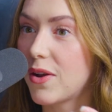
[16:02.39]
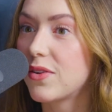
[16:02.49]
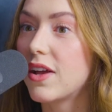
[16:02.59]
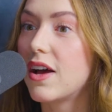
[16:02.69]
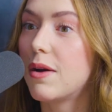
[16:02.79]

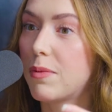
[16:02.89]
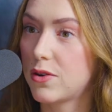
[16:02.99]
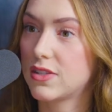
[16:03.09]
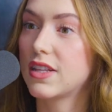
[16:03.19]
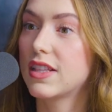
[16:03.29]
about a
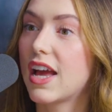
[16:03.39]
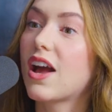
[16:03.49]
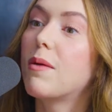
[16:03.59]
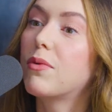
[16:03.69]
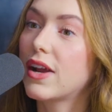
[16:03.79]
person that
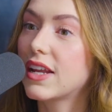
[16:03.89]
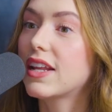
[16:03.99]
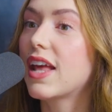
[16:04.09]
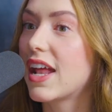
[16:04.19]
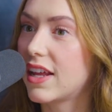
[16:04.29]
got
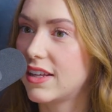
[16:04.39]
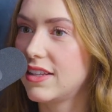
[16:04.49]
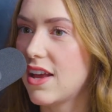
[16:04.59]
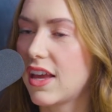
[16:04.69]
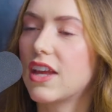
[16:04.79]
pregnant at a
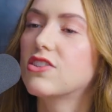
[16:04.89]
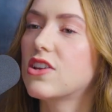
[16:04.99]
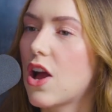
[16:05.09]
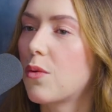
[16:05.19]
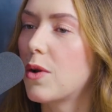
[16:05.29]
young age. A
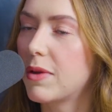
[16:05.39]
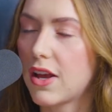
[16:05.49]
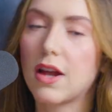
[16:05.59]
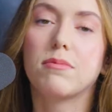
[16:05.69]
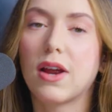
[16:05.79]
young woman
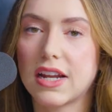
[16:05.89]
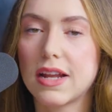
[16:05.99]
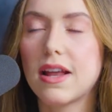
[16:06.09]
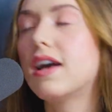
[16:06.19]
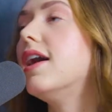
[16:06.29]
got
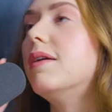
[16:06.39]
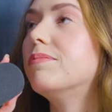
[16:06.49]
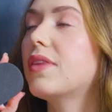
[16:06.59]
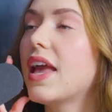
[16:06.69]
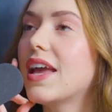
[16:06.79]
pregnant.
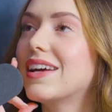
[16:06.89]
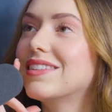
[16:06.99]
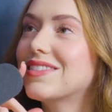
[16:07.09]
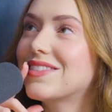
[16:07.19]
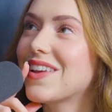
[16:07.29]

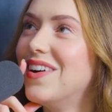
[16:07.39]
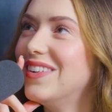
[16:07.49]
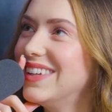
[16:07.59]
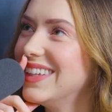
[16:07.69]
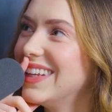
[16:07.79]
And so
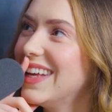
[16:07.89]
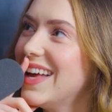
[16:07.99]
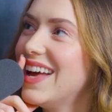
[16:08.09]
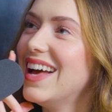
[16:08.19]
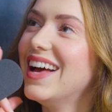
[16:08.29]

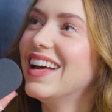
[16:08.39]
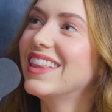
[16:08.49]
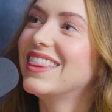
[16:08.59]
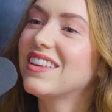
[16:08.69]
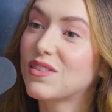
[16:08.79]

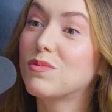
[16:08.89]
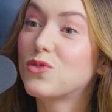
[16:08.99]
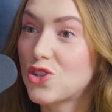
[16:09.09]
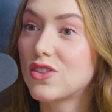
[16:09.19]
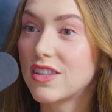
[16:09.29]
this
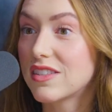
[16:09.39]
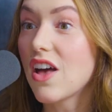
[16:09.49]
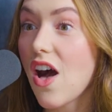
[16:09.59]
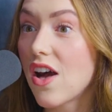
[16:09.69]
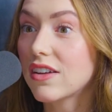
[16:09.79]

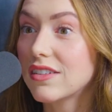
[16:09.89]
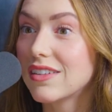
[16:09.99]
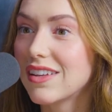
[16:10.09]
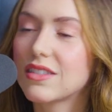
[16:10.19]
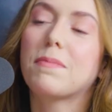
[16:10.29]
song
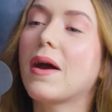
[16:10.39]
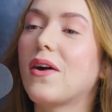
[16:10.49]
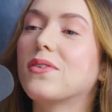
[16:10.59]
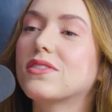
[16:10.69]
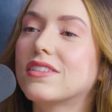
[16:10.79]
is
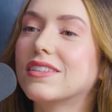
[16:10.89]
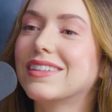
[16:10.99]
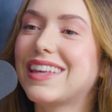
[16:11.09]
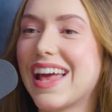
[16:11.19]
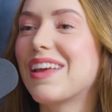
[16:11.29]
about
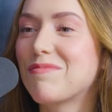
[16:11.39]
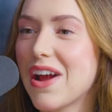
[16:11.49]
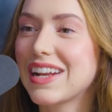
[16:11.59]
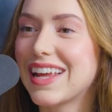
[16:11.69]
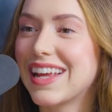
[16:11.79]
getting
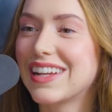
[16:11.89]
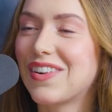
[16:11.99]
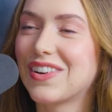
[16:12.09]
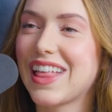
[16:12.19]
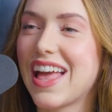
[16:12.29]
pregnant,
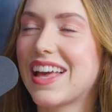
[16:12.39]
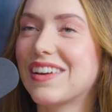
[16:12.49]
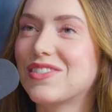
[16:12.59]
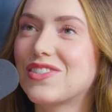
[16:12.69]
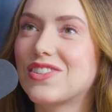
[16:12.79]
or like
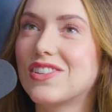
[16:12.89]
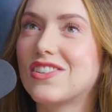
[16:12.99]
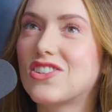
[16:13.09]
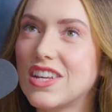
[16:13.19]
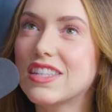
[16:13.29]

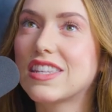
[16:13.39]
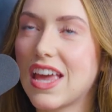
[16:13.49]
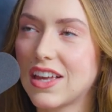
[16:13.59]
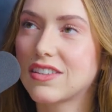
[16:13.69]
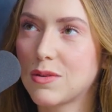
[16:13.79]
she's
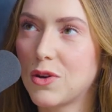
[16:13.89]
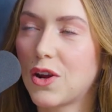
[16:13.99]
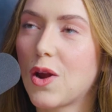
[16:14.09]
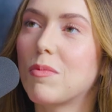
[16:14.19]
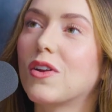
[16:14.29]
saying, Sabrina
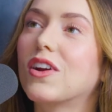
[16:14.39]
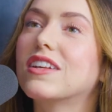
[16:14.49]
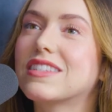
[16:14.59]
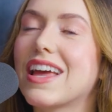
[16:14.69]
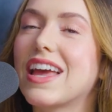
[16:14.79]
Carpenter
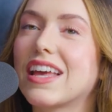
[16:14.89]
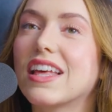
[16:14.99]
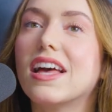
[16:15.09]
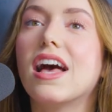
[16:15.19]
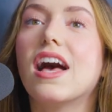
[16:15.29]
is saying,